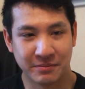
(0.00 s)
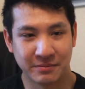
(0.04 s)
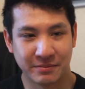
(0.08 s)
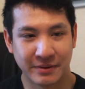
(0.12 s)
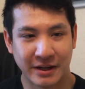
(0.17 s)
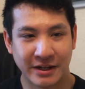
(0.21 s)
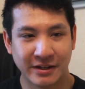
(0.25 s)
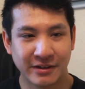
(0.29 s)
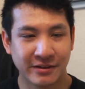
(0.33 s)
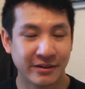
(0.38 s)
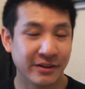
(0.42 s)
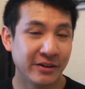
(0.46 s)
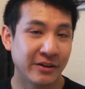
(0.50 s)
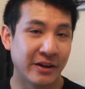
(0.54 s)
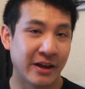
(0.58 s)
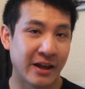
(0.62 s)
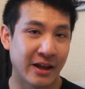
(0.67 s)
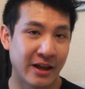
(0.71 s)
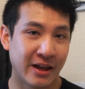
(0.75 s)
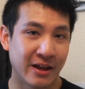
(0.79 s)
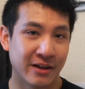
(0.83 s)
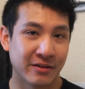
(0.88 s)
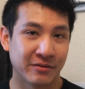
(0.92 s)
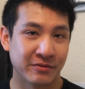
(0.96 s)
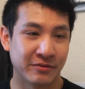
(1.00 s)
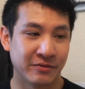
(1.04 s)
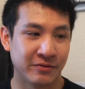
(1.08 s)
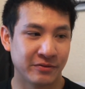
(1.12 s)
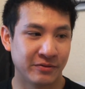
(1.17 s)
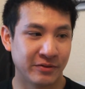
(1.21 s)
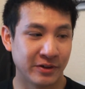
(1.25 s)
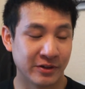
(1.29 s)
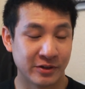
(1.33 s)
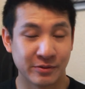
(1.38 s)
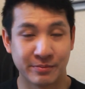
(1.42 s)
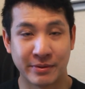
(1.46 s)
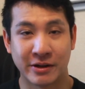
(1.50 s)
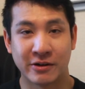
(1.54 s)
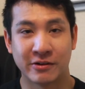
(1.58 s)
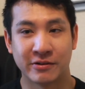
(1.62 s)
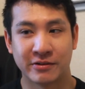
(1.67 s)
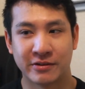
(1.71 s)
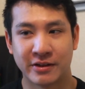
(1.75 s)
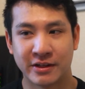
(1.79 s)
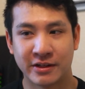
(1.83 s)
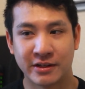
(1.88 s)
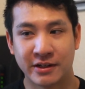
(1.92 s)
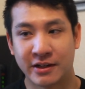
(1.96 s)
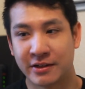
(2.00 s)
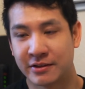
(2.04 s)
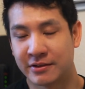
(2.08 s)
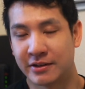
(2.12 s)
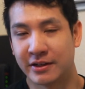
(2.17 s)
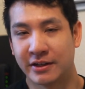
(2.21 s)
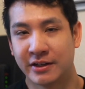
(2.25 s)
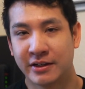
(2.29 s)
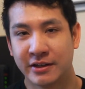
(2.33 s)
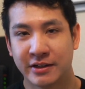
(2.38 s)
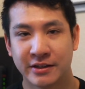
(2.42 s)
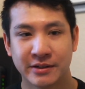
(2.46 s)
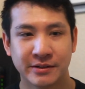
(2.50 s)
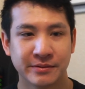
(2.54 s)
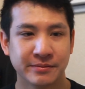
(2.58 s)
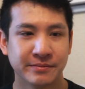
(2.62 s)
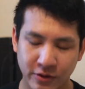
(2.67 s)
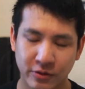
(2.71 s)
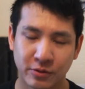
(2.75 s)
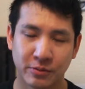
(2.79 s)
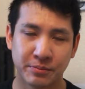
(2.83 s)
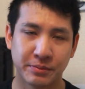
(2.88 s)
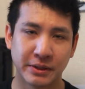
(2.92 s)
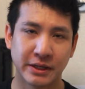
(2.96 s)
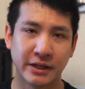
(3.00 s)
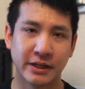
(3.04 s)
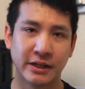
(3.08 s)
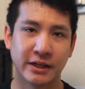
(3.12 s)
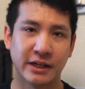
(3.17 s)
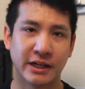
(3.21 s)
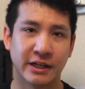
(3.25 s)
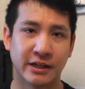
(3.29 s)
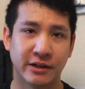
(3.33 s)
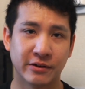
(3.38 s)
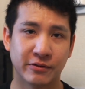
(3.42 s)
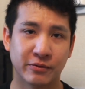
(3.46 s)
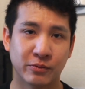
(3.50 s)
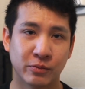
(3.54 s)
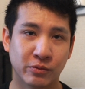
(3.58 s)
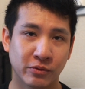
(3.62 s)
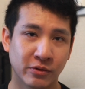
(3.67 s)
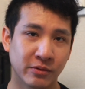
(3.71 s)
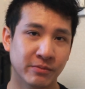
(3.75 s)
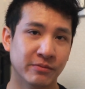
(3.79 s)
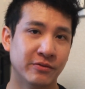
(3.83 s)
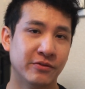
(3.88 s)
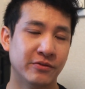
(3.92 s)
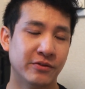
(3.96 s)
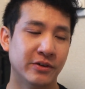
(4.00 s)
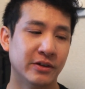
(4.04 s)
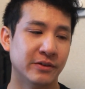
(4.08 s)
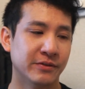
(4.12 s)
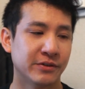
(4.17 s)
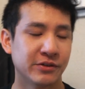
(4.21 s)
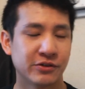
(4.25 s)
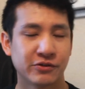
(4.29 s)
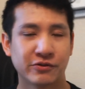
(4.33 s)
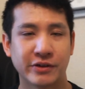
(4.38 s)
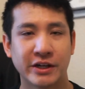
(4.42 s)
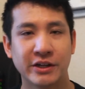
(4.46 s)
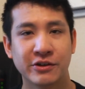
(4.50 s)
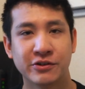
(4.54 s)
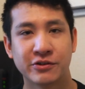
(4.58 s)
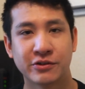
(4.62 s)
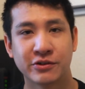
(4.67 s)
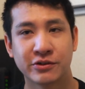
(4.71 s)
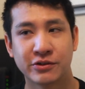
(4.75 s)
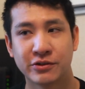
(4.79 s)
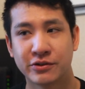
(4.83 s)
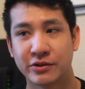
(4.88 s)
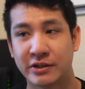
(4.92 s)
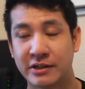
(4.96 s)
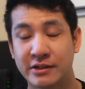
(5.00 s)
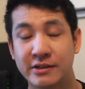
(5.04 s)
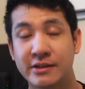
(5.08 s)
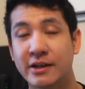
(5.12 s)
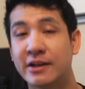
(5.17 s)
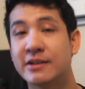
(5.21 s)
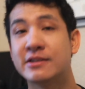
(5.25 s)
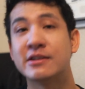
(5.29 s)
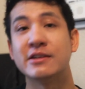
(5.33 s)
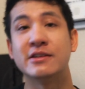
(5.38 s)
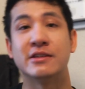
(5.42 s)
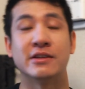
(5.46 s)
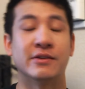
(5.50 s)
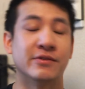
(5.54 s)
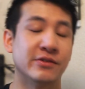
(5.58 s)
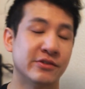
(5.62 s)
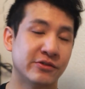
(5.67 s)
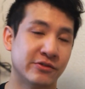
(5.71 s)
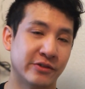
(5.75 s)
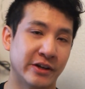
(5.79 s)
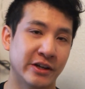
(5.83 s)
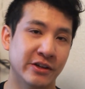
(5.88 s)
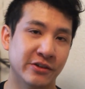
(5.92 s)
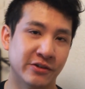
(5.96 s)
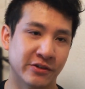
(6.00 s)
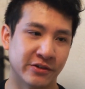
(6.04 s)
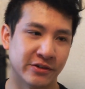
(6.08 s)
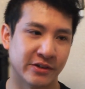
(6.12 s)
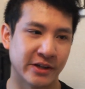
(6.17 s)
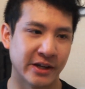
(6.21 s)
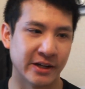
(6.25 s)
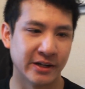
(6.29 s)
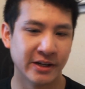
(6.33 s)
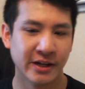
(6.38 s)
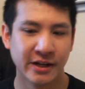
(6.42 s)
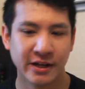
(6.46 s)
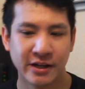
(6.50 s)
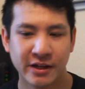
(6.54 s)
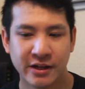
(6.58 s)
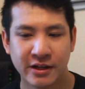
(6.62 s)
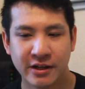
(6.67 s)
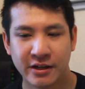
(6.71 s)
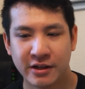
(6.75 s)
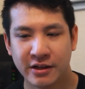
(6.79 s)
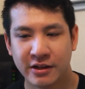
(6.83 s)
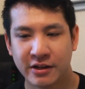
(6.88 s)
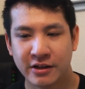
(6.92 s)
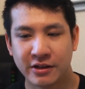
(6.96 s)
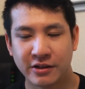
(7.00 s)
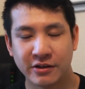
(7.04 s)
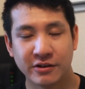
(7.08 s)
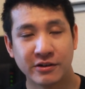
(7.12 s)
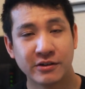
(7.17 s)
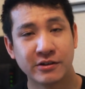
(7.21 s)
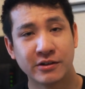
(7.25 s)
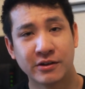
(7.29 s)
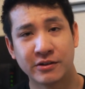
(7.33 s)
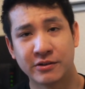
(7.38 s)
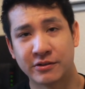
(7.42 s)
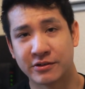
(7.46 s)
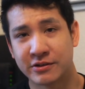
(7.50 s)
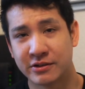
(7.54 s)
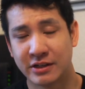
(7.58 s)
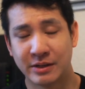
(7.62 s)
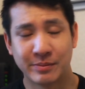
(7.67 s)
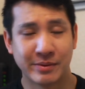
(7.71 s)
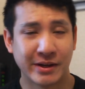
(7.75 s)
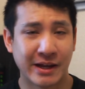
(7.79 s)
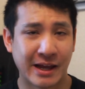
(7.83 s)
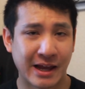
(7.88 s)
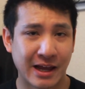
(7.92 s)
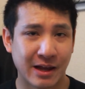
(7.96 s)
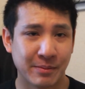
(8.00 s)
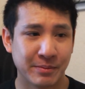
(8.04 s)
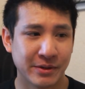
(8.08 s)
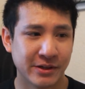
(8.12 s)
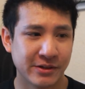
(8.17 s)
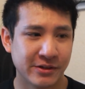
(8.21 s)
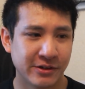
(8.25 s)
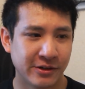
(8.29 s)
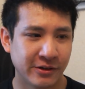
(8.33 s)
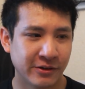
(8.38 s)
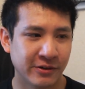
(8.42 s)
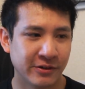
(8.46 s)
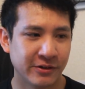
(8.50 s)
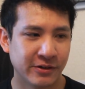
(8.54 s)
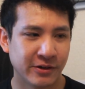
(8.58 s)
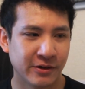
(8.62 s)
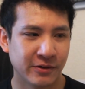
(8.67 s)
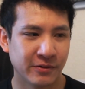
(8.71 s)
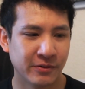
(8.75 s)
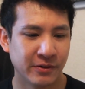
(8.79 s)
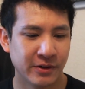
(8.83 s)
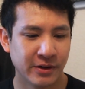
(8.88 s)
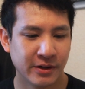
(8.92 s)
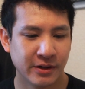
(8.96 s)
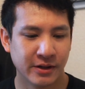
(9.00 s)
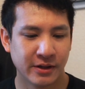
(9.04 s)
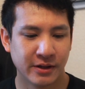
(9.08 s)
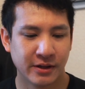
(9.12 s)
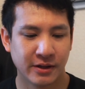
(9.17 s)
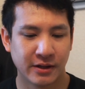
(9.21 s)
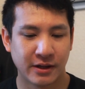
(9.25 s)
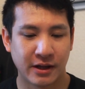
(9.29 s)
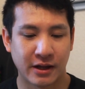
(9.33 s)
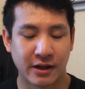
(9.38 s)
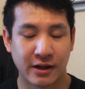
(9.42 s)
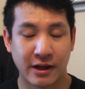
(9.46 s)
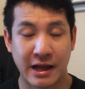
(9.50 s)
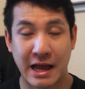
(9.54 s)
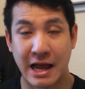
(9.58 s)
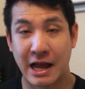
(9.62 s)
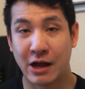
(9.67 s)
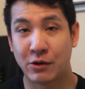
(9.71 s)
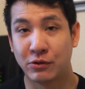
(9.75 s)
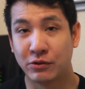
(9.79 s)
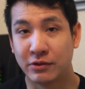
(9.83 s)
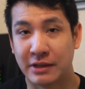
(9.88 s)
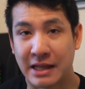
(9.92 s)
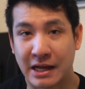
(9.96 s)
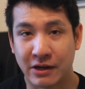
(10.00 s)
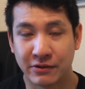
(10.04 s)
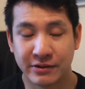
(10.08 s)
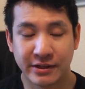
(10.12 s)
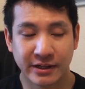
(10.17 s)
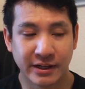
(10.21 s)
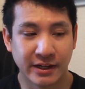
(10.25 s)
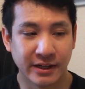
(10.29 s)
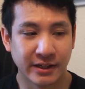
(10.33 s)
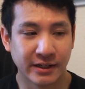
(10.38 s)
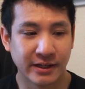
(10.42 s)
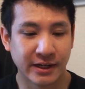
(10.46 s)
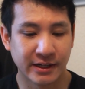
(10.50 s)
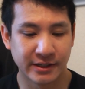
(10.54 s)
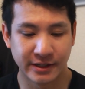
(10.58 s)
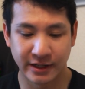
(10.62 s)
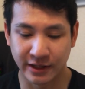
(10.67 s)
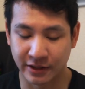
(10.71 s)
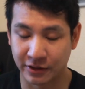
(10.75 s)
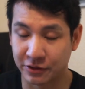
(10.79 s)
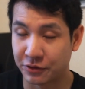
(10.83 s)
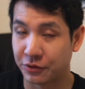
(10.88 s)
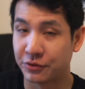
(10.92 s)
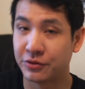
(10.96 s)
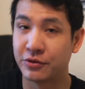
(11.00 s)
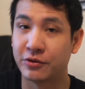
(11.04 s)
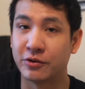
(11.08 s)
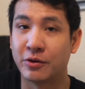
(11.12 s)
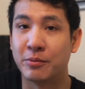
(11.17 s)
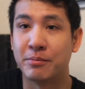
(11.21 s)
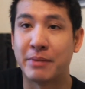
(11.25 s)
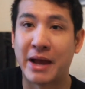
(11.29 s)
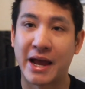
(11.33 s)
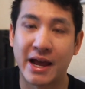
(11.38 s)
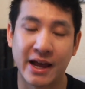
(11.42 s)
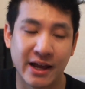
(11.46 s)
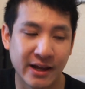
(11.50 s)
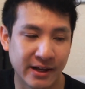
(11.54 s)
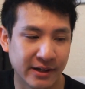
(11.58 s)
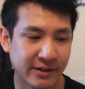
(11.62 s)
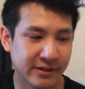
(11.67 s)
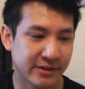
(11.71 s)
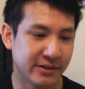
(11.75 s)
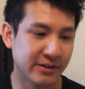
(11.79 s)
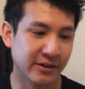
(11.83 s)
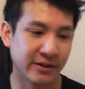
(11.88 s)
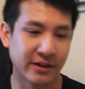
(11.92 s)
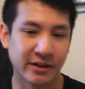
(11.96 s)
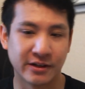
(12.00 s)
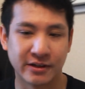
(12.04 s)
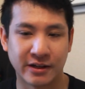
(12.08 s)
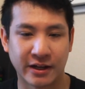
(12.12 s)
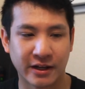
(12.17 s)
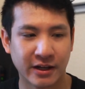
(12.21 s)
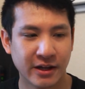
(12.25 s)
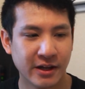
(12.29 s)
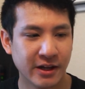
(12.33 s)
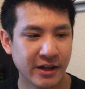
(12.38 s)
anything you have is better than nothing. It will be in a room full of strangers, or dozens of strangers, and you don't know their sleeping habits, you don't know how loud they can get. They can go through their bags, they can like